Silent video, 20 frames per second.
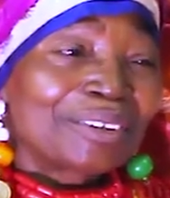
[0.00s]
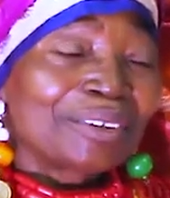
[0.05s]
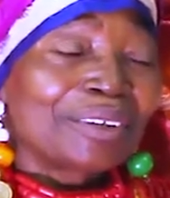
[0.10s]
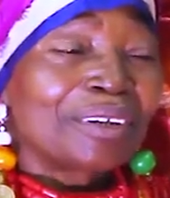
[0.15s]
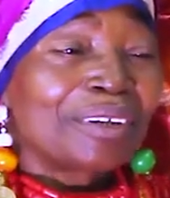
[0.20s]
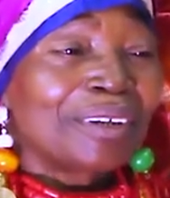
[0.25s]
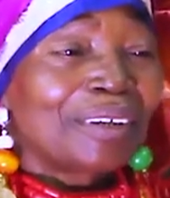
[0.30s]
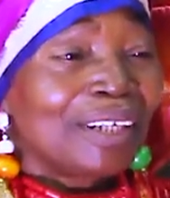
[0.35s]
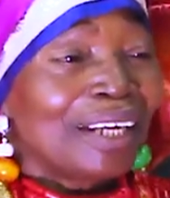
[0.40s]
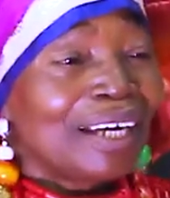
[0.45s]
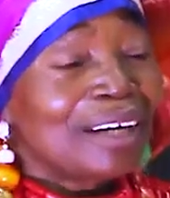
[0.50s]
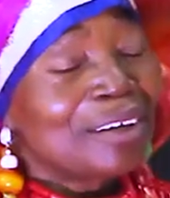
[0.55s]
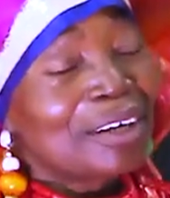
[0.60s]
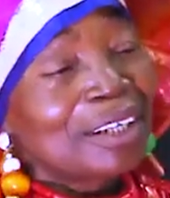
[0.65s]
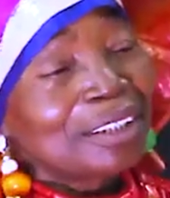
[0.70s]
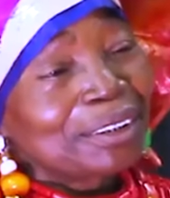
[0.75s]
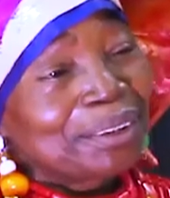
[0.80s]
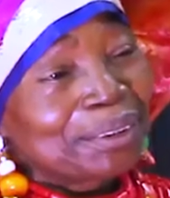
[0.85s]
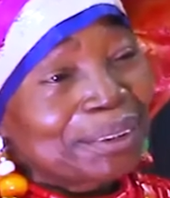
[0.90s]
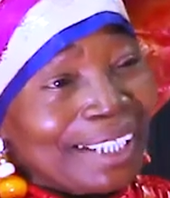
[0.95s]
So
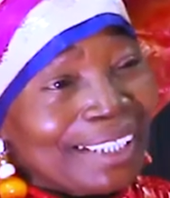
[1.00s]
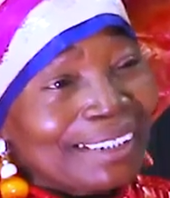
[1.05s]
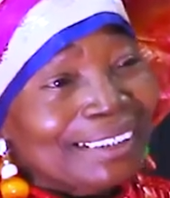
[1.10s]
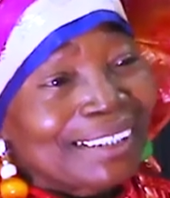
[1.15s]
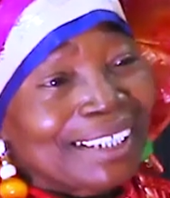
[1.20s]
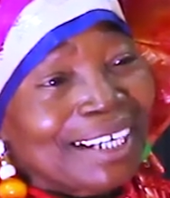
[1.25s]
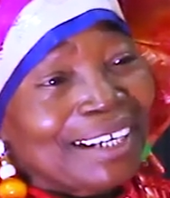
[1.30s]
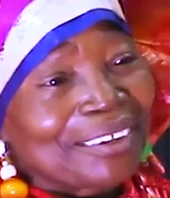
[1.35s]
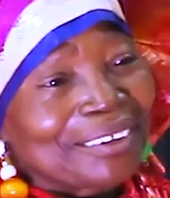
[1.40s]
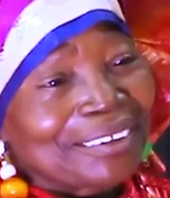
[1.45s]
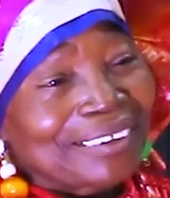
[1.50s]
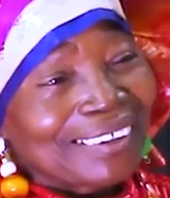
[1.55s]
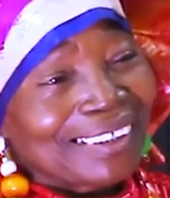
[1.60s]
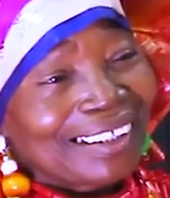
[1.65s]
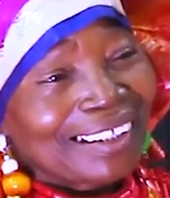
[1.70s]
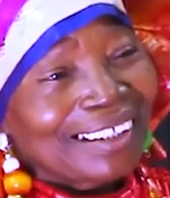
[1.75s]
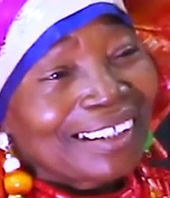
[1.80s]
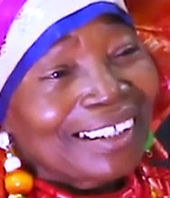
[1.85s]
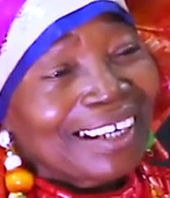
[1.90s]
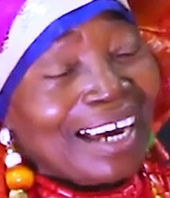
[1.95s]
Lagos dressed down.
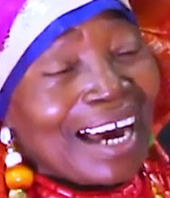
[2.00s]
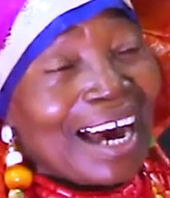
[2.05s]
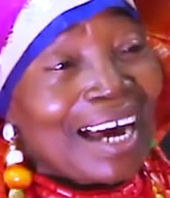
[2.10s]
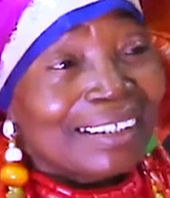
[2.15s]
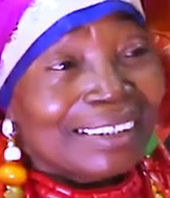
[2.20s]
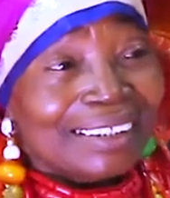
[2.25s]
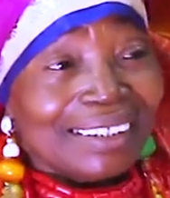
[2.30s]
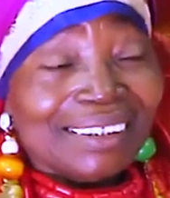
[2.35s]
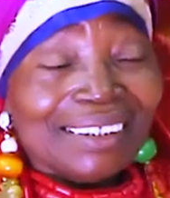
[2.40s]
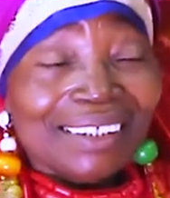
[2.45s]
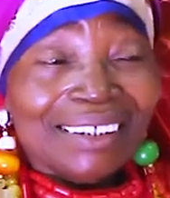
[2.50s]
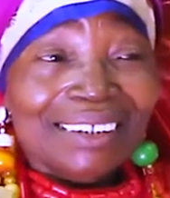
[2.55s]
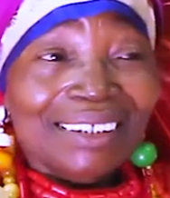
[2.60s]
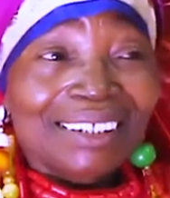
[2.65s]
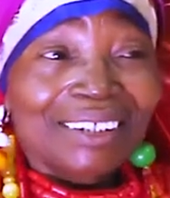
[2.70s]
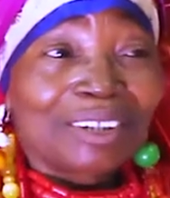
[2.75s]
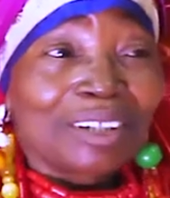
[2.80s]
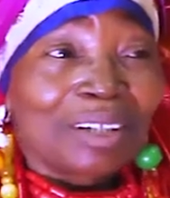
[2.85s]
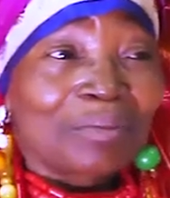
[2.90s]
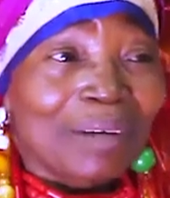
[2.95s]
And this
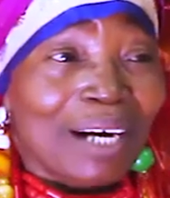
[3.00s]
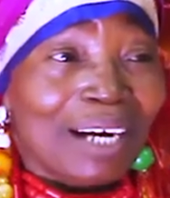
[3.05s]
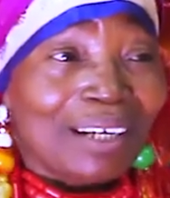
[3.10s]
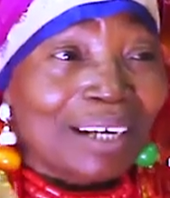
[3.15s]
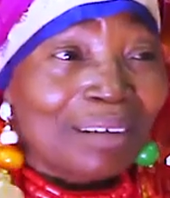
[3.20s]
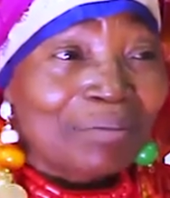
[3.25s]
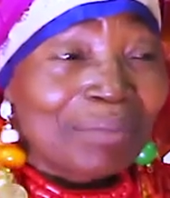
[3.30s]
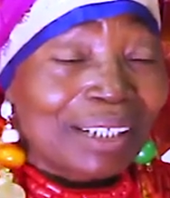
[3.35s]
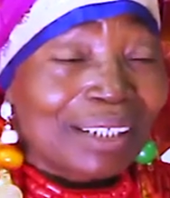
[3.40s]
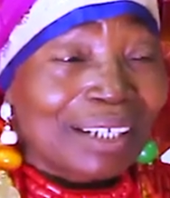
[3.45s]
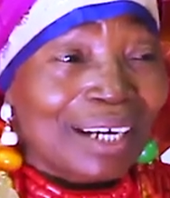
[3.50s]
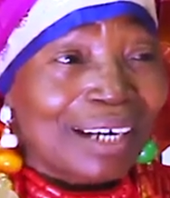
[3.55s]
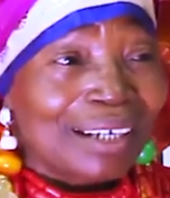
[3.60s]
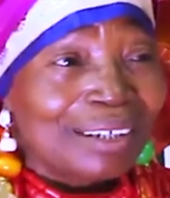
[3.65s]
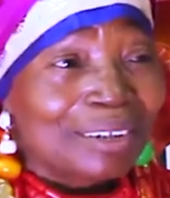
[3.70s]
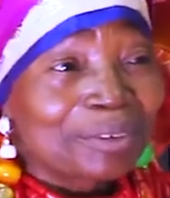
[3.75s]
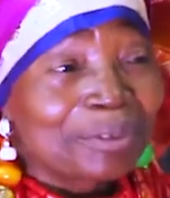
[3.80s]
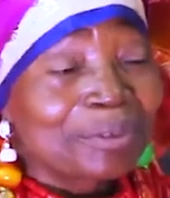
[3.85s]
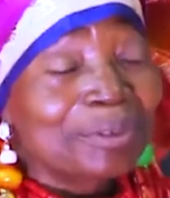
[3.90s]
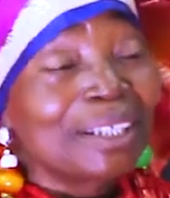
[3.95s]
is Ijoba
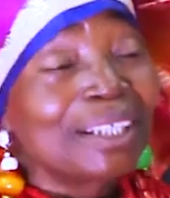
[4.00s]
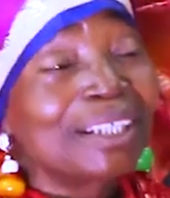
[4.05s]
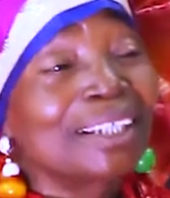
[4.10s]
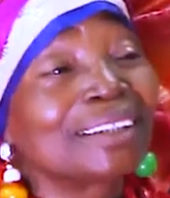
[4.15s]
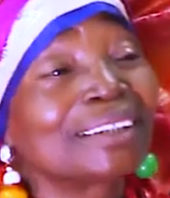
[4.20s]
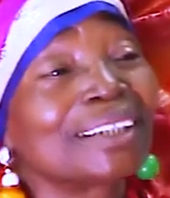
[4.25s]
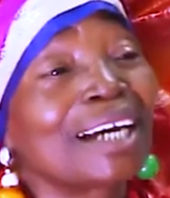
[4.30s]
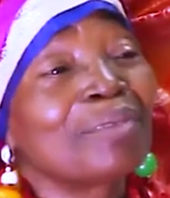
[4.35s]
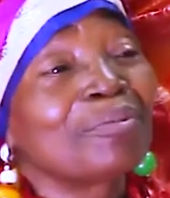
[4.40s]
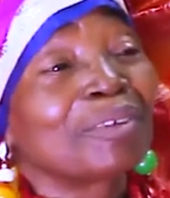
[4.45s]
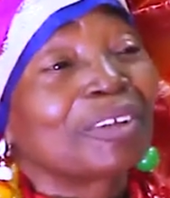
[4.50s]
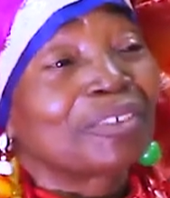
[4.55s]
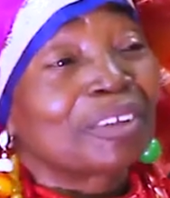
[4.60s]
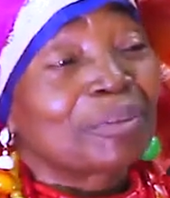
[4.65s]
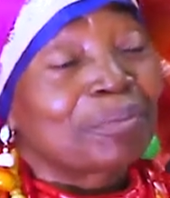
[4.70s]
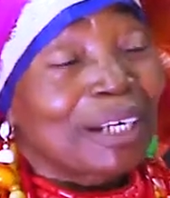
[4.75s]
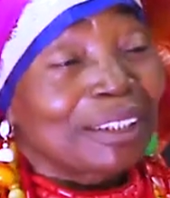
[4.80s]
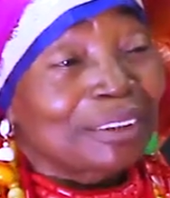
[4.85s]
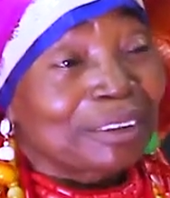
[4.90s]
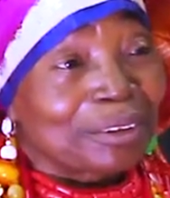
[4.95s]
Alagbada. During the time of
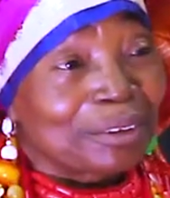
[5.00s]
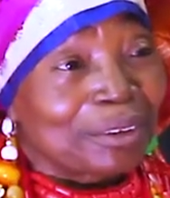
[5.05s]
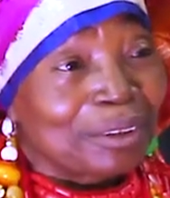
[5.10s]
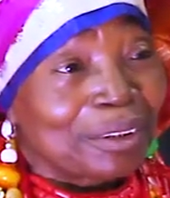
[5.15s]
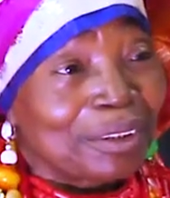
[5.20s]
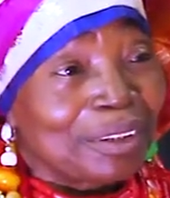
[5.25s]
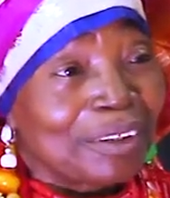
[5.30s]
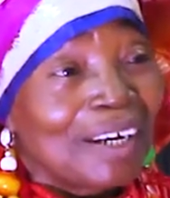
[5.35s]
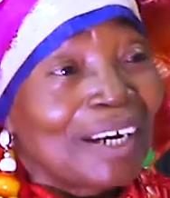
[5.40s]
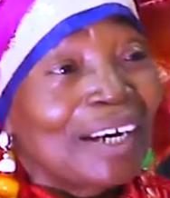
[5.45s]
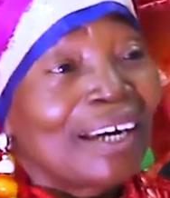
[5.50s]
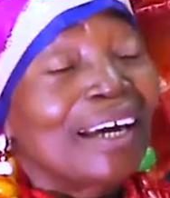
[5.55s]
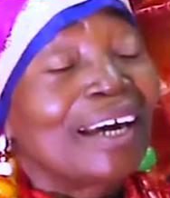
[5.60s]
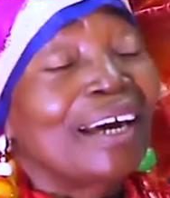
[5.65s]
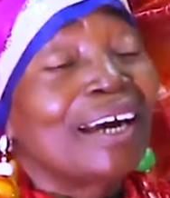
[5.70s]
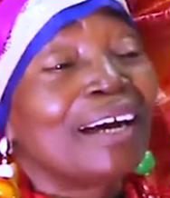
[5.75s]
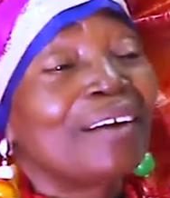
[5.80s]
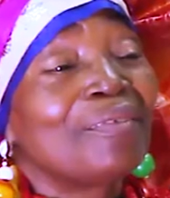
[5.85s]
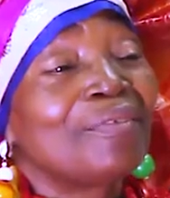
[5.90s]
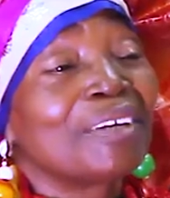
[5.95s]
Obasanjo,
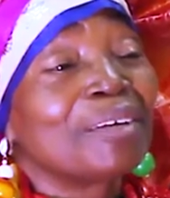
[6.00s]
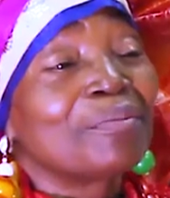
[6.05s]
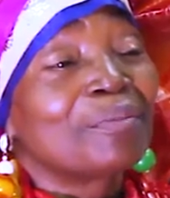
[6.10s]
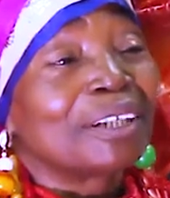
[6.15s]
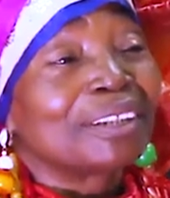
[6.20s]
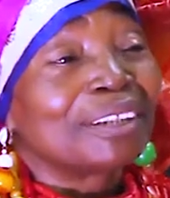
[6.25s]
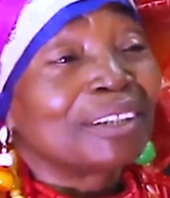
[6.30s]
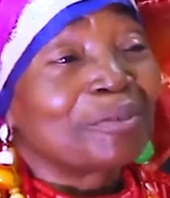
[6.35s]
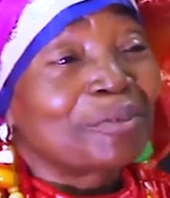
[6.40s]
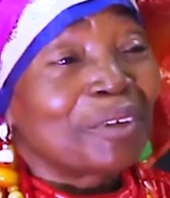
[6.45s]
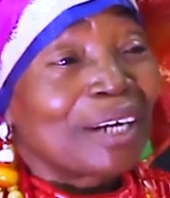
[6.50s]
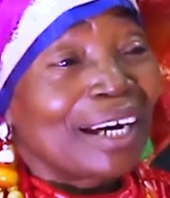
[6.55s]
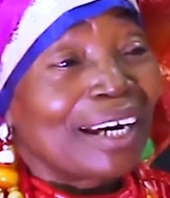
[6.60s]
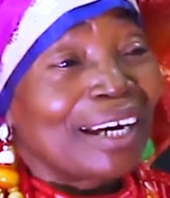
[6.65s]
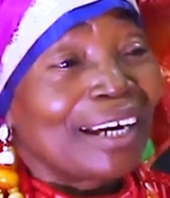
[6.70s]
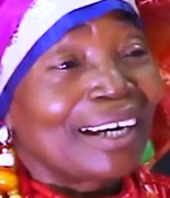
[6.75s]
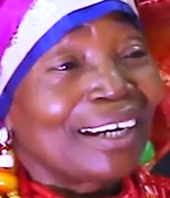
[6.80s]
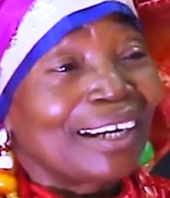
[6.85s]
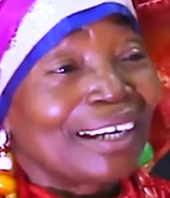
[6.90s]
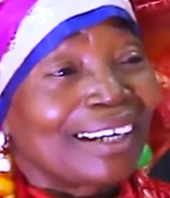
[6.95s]
everybody
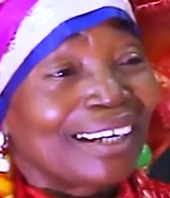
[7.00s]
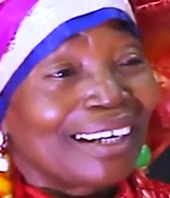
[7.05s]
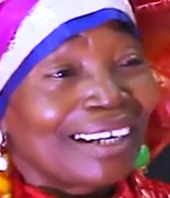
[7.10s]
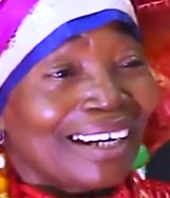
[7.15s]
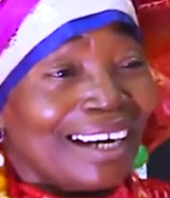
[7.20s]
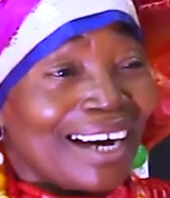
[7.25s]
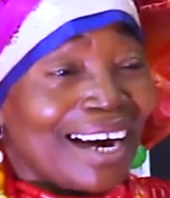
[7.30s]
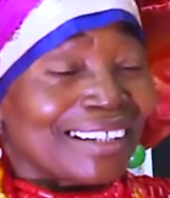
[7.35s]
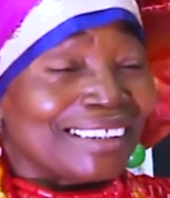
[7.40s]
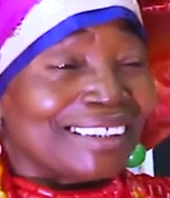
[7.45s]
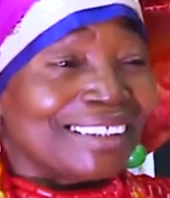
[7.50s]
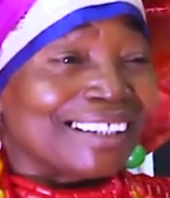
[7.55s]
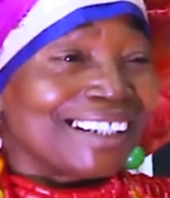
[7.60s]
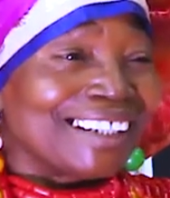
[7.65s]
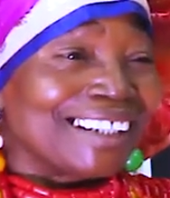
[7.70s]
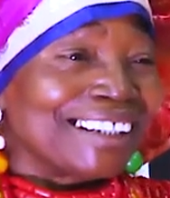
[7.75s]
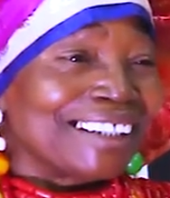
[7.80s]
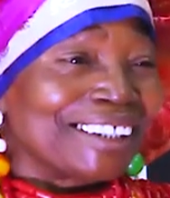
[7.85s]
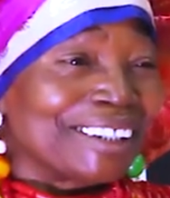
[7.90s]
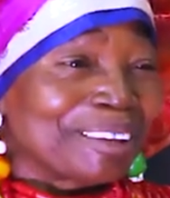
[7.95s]
wear
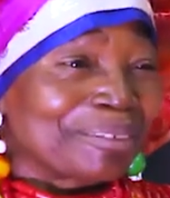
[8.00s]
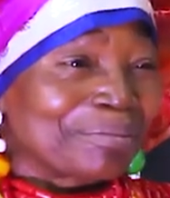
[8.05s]
adire.